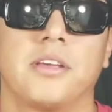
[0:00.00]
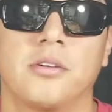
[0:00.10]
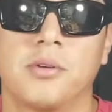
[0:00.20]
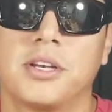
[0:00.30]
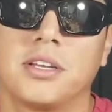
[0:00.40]
it
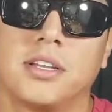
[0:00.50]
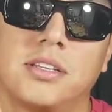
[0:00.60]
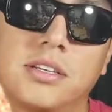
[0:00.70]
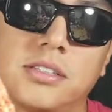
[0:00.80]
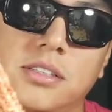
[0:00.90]
originally
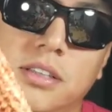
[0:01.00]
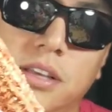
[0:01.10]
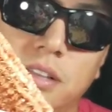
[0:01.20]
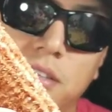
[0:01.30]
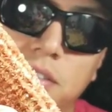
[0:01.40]
looks
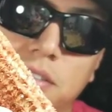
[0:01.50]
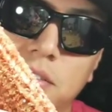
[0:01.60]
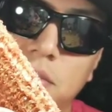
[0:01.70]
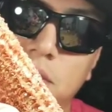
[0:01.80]
like this,